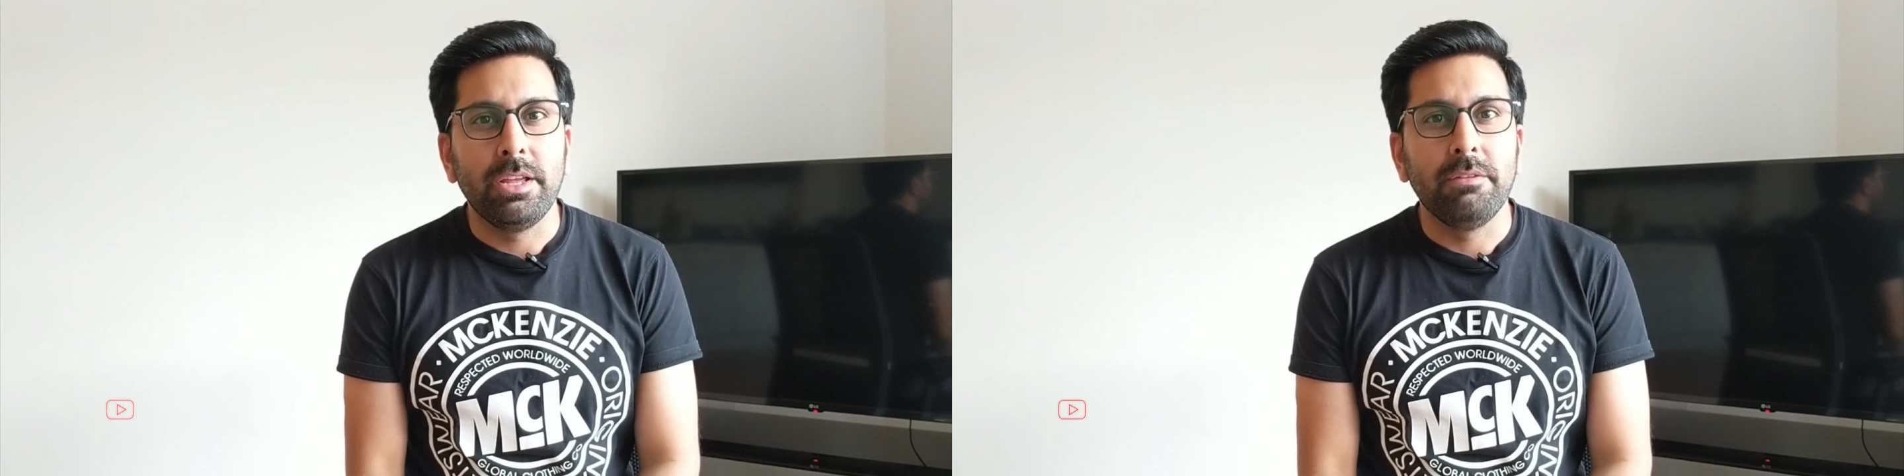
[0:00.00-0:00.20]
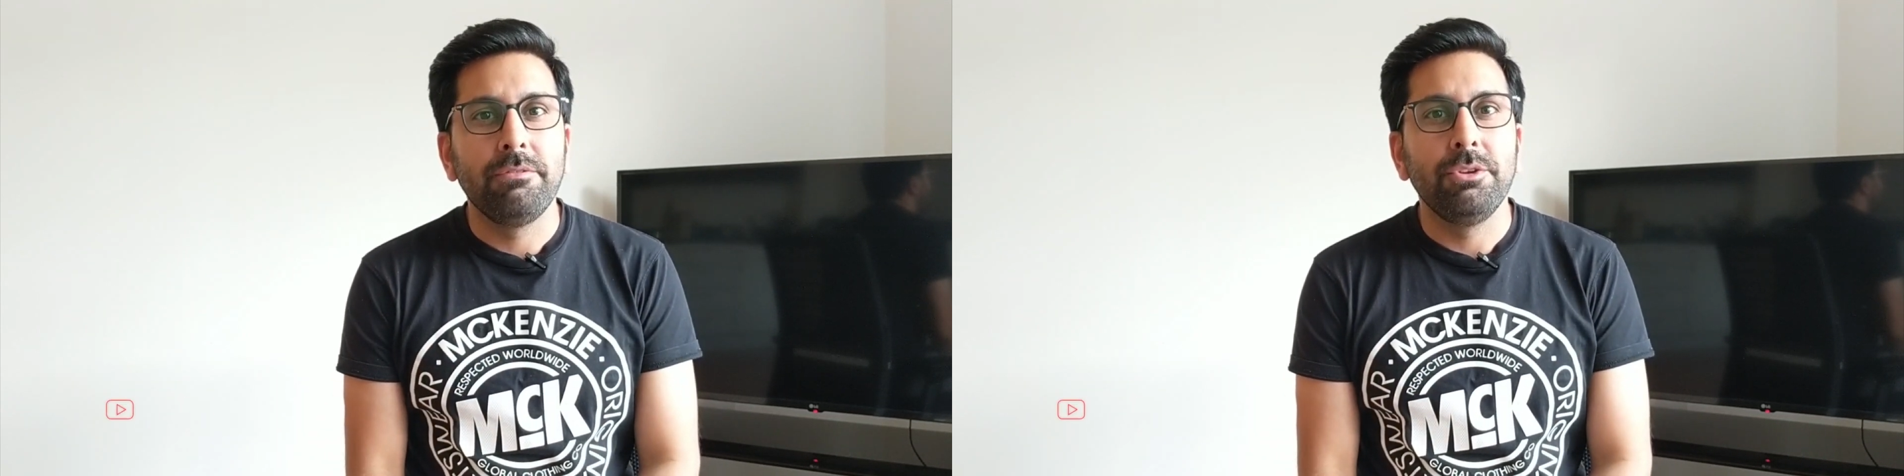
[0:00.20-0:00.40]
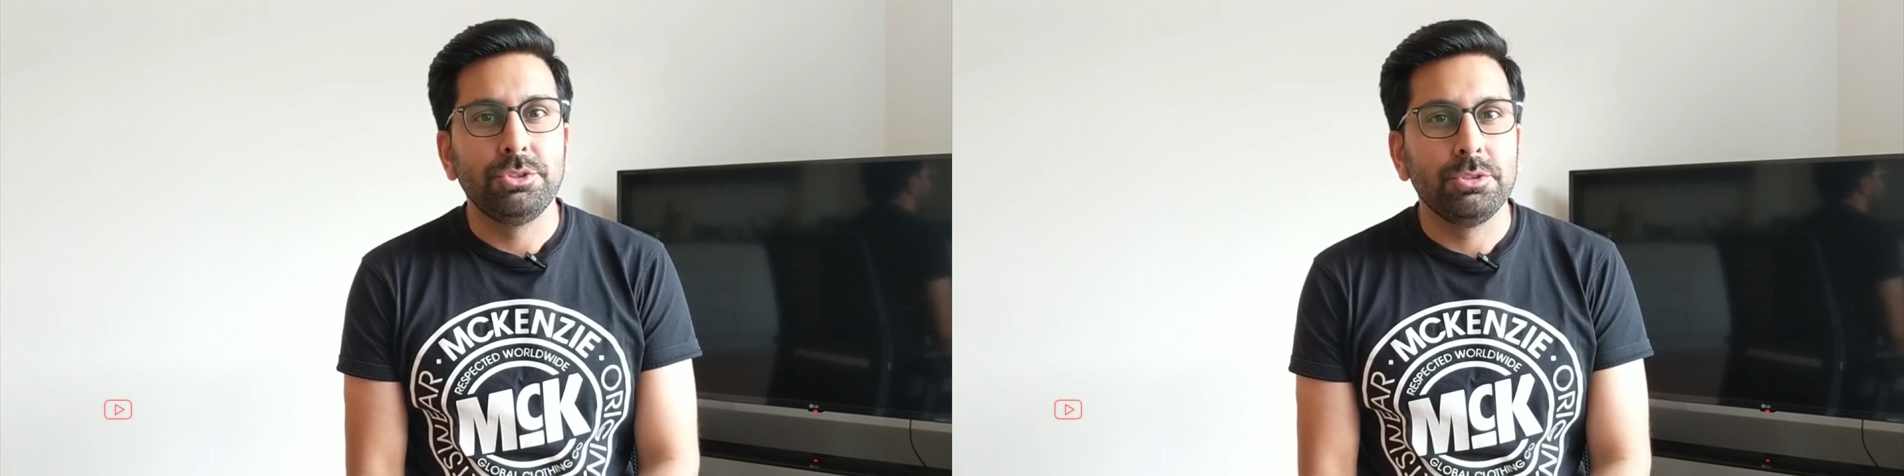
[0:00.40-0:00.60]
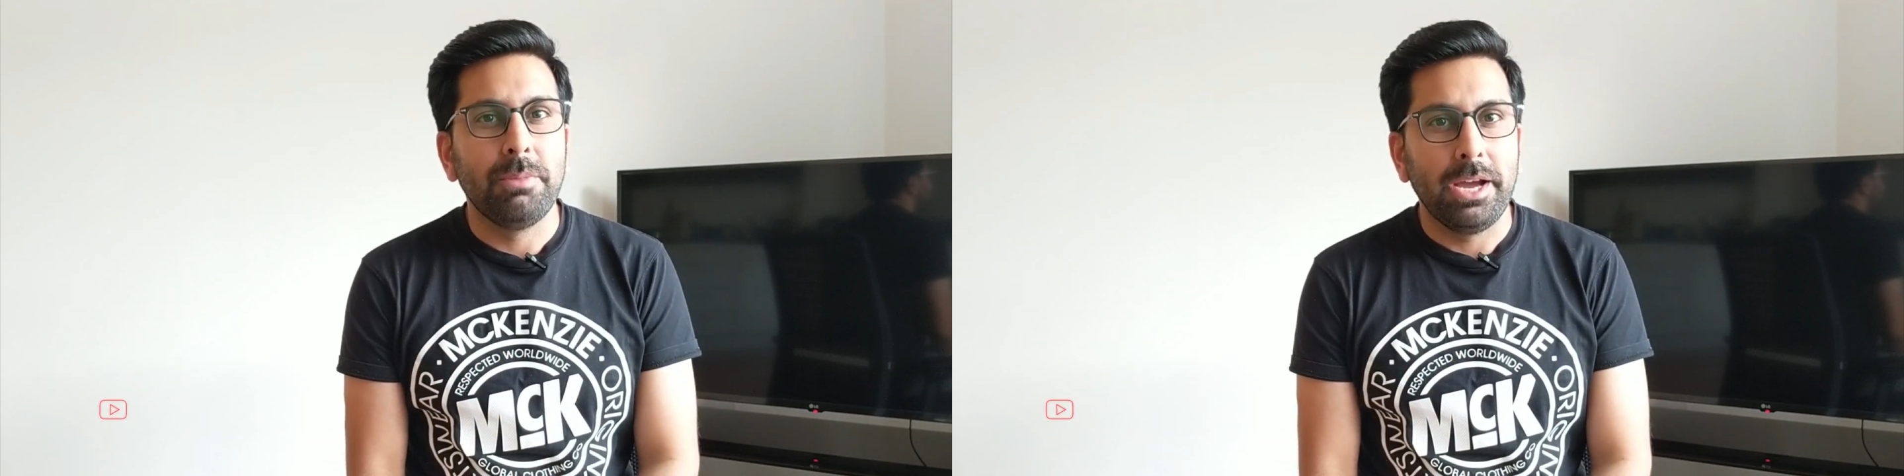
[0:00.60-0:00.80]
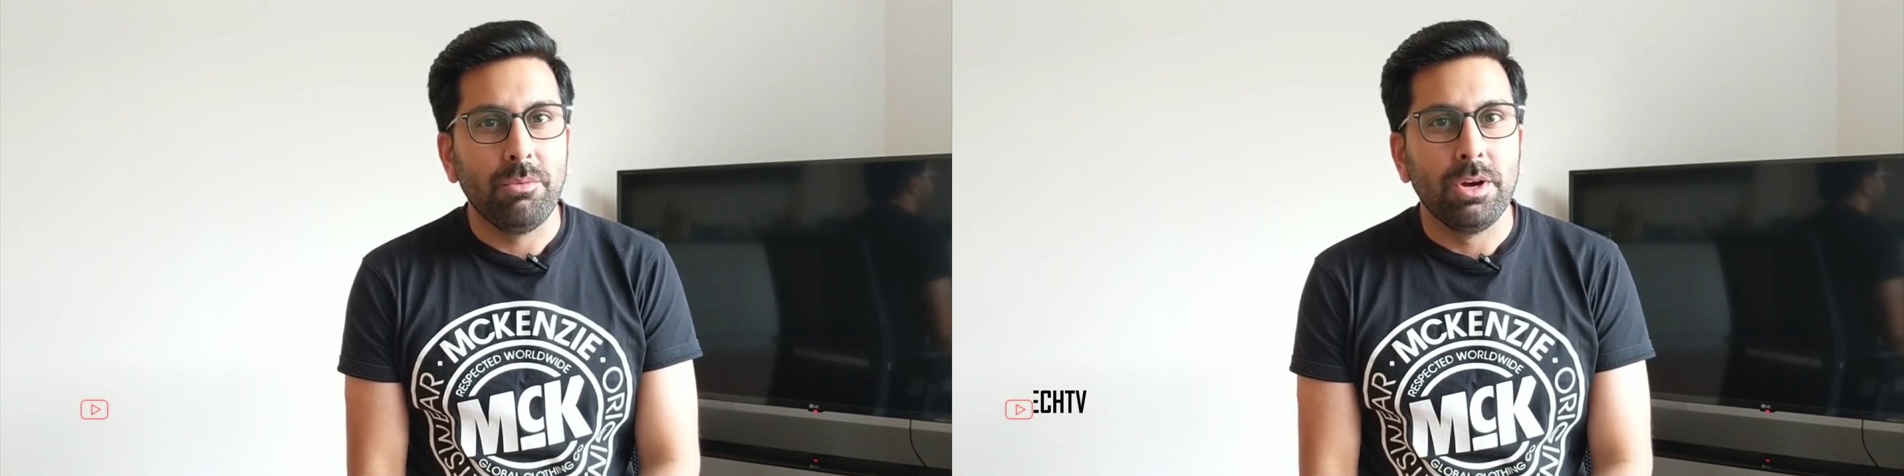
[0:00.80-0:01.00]
if you should
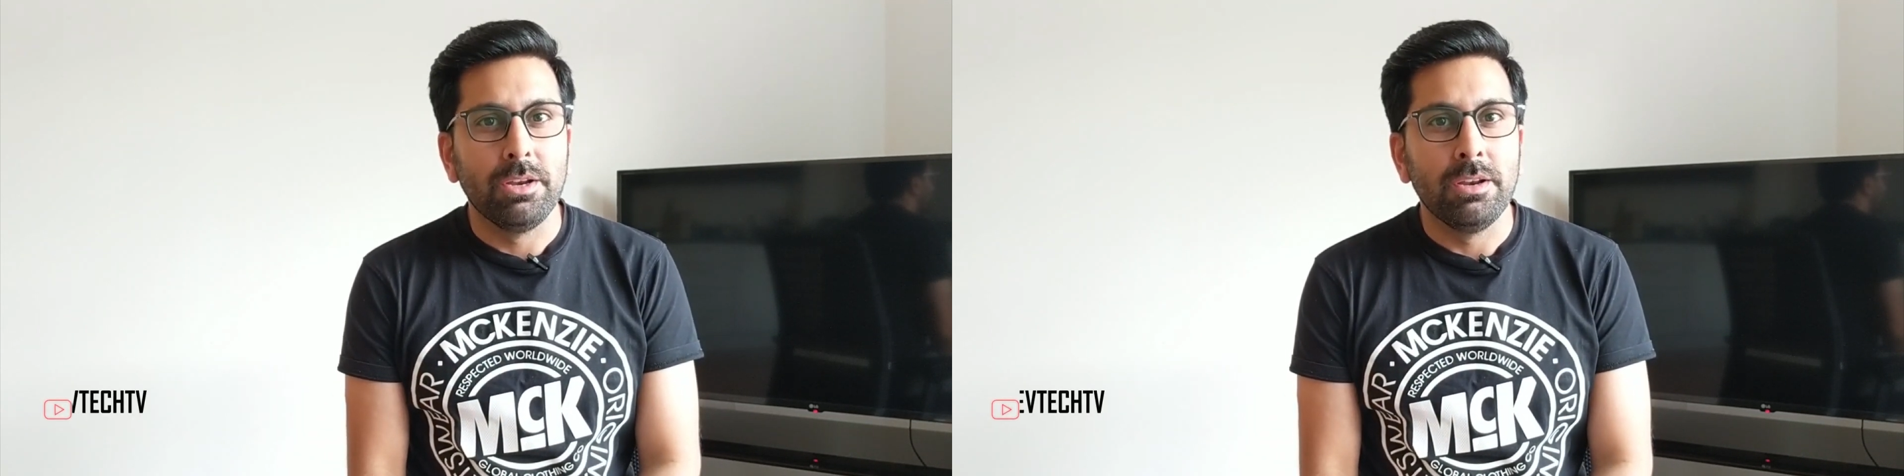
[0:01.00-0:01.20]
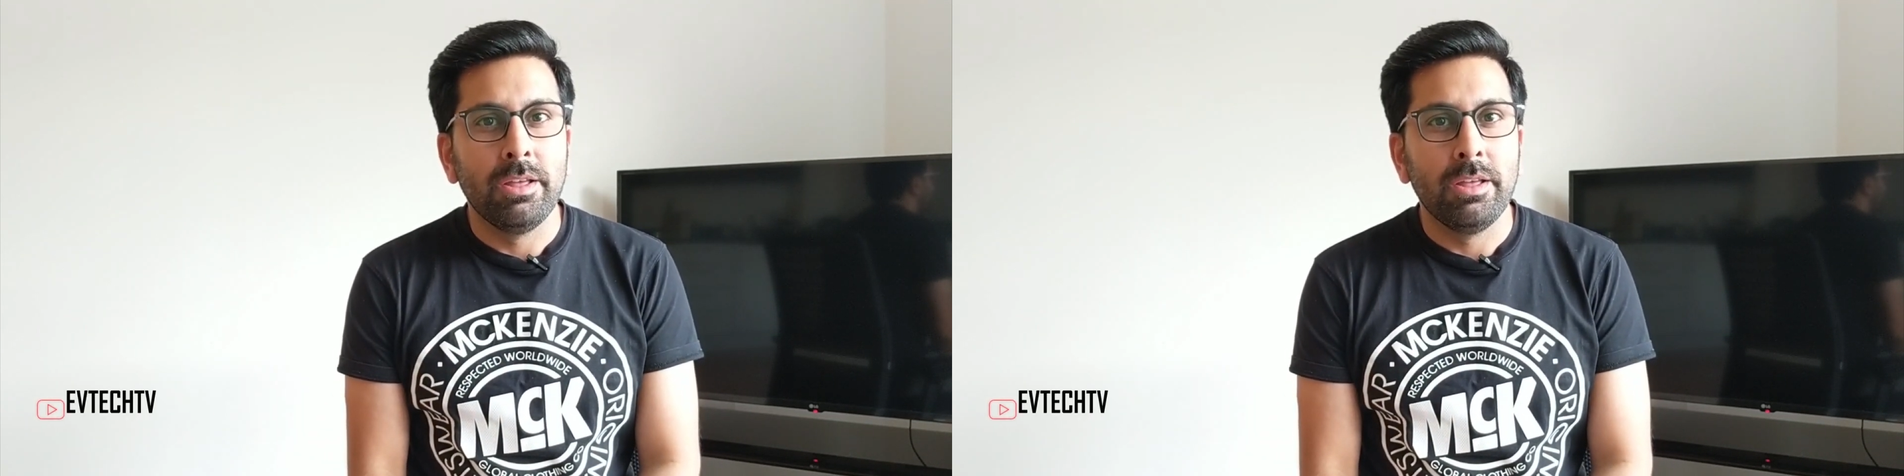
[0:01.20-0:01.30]
buy one.